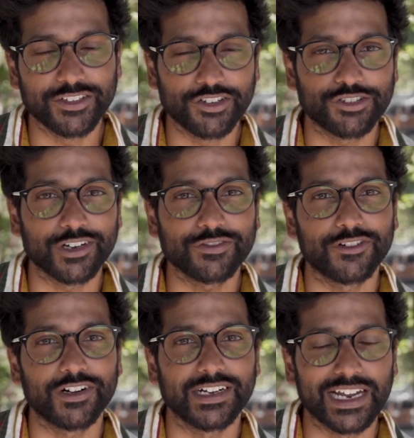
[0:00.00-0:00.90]
which is short
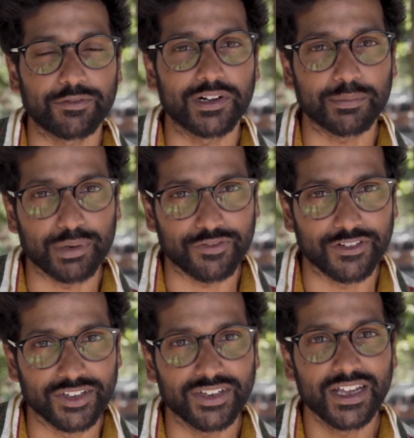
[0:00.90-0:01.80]
for network
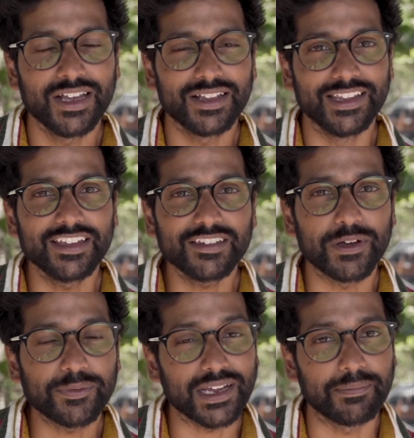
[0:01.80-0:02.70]
preference. This
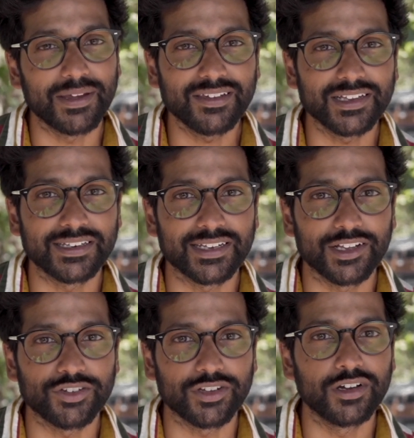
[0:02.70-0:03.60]
website basically
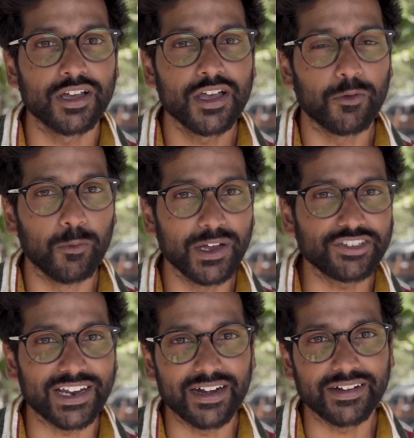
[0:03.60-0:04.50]
tells you
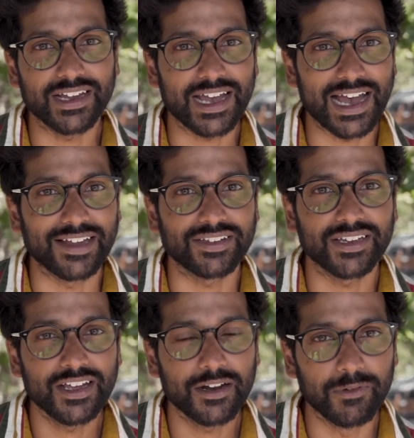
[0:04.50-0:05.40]
which area has
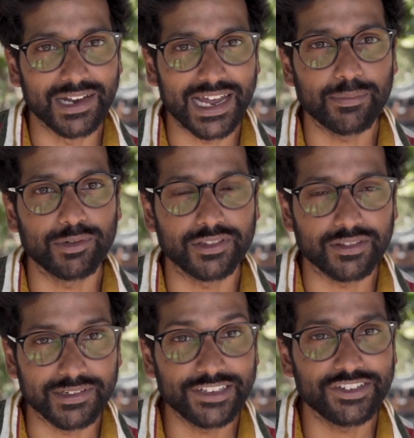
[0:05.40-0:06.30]
reliable
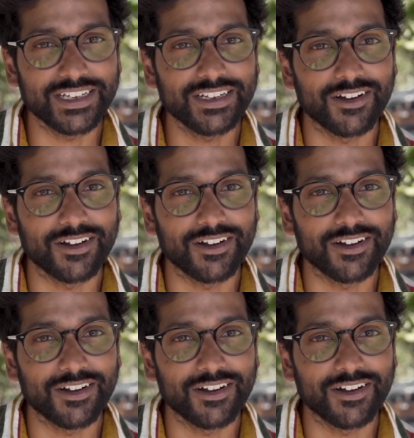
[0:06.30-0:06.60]
3G